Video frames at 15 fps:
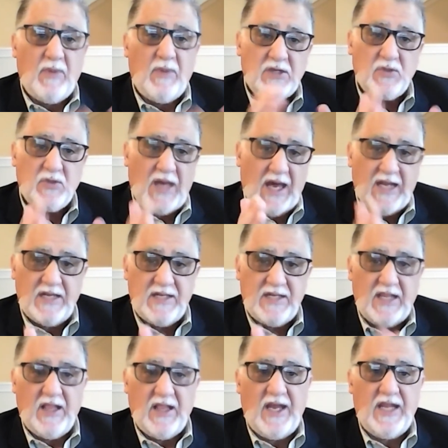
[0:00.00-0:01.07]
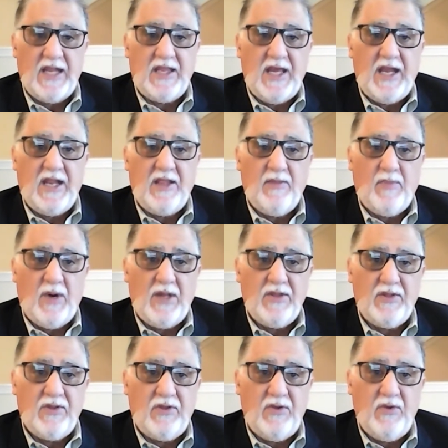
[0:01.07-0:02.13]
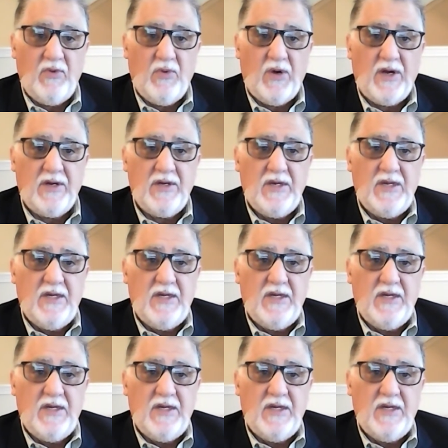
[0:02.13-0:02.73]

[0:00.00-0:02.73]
because we had a deadline at the end of the month to